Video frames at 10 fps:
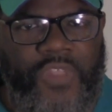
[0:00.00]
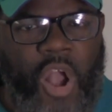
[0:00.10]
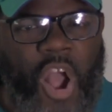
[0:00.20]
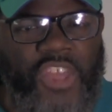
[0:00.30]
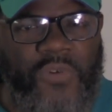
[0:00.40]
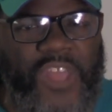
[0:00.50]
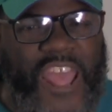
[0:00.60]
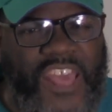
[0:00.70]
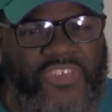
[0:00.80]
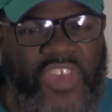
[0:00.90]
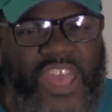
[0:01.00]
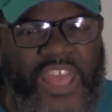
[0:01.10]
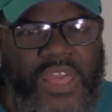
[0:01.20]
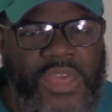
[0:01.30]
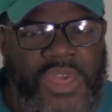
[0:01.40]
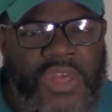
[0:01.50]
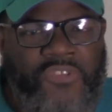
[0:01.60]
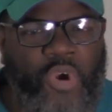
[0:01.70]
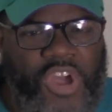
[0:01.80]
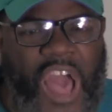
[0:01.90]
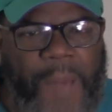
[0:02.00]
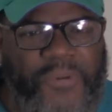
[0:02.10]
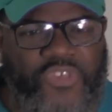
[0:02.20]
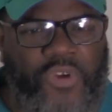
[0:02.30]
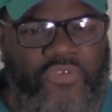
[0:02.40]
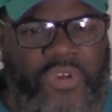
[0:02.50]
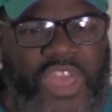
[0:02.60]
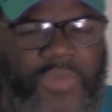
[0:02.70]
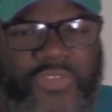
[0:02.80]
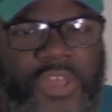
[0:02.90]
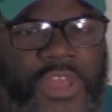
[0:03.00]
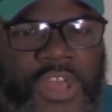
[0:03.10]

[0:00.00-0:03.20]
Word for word: Are you itching to accomplish your dreams?